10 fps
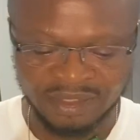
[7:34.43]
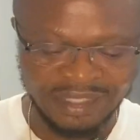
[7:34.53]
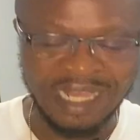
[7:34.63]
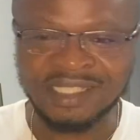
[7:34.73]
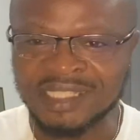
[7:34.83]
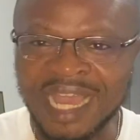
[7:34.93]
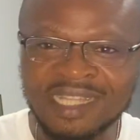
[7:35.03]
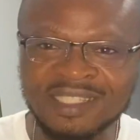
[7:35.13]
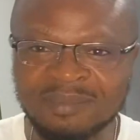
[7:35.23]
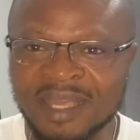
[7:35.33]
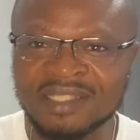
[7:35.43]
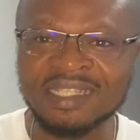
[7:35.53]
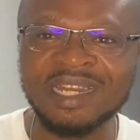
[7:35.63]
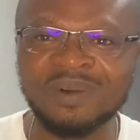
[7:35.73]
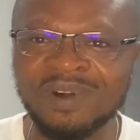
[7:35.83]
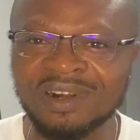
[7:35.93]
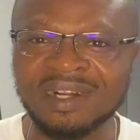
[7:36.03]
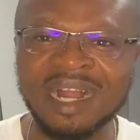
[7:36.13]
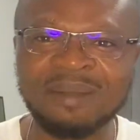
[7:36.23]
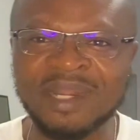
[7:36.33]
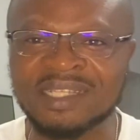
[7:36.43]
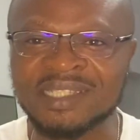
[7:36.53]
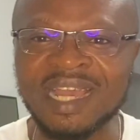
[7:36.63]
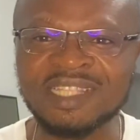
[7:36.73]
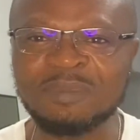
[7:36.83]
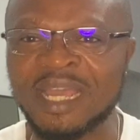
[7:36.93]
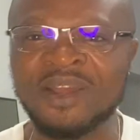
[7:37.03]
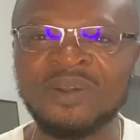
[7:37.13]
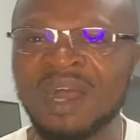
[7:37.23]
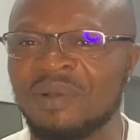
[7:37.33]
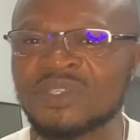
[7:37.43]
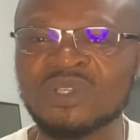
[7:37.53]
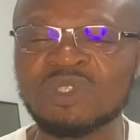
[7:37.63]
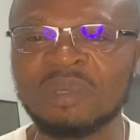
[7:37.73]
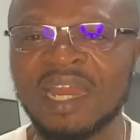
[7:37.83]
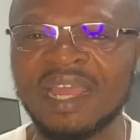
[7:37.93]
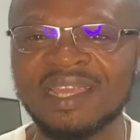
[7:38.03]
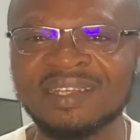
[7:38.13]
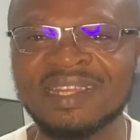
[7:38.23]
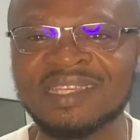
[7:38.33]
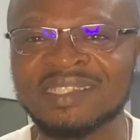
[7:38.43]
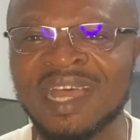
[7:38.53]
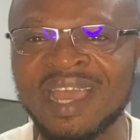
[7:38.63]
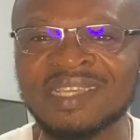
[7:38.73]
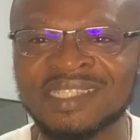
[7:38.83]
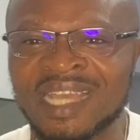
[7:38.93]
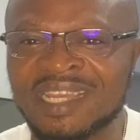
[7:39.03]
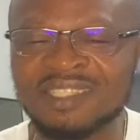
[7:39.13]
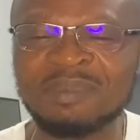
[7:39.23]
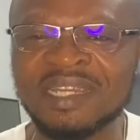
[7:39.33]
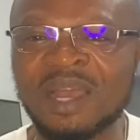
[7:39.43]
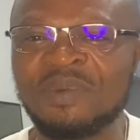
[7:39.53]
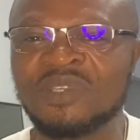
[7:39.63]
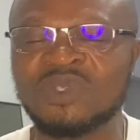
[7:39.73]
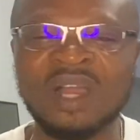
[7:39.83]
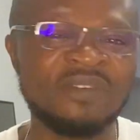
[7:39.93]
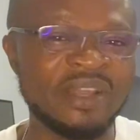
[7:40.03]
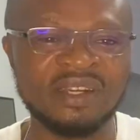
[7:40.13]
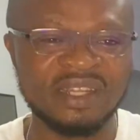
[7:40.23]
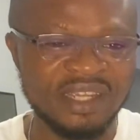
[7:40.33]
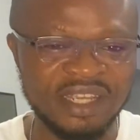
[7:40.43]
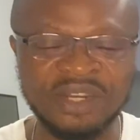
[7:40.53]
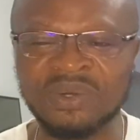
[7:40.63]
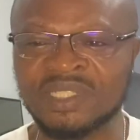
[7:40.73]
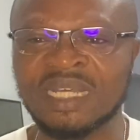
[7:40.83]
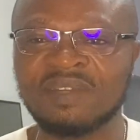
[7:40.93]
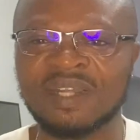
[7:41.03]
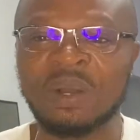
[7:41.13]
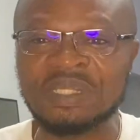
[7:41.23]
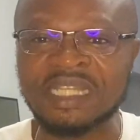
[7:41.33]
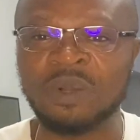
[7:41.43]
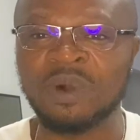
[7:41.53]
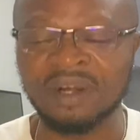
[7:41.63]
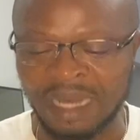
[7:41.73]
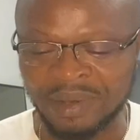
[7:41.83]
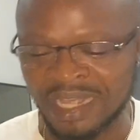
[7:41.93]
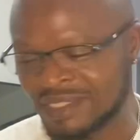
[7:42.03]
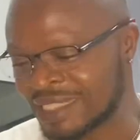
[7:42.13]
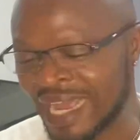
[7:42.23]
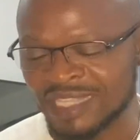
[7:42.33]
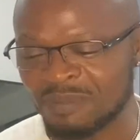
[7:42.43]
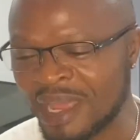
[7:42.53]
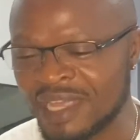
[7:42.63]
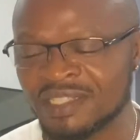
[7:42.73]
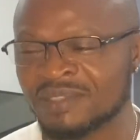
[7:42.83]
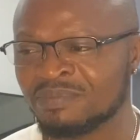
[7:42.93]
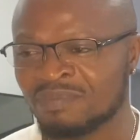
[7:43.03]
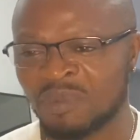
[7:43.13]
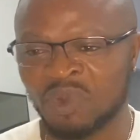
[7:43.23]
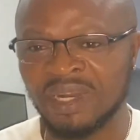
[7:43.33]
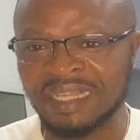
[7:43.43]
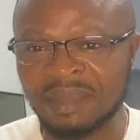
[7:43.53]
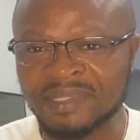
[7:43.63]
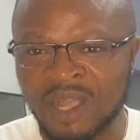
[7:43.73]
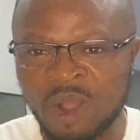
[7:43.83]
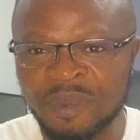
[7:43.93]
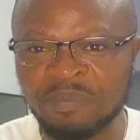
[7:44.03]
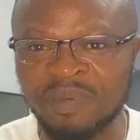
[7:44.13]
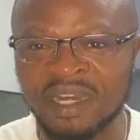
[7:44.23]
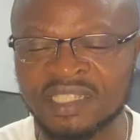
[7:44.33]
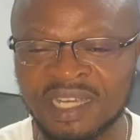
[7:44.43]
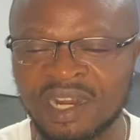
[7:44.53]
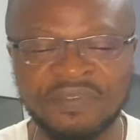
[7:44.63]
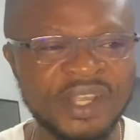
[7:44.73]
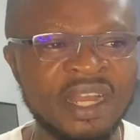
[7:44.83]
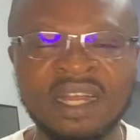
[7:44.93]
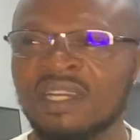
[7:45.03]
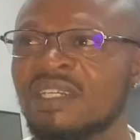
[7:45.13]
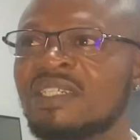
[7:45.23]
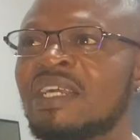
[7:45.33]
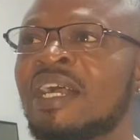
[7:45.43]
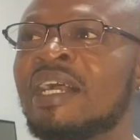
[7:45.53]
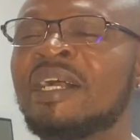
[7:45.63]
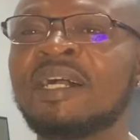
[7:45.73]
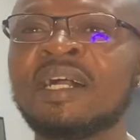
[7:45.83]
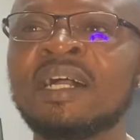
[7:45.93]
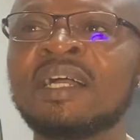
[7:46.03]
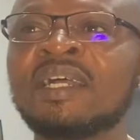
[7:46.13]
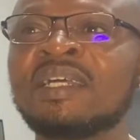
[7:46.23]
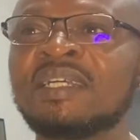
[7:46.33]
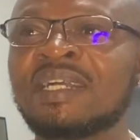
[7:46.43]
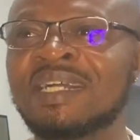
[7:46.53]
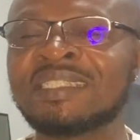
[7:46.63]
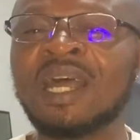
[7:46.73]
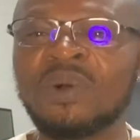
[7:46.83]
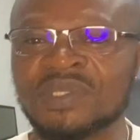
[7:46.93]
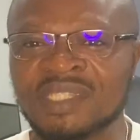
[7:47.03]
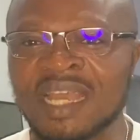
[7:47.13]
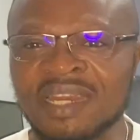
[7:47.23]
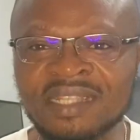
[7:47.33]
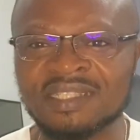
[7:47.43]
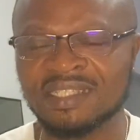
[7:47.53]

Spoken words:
excitement in the World Cup, the excitement, I don't know how it's going to be like. That excitement that we used to have, South Africa hosted the World Cup, the excitement, where the games are all being played in South Africa. Qatar hosted it,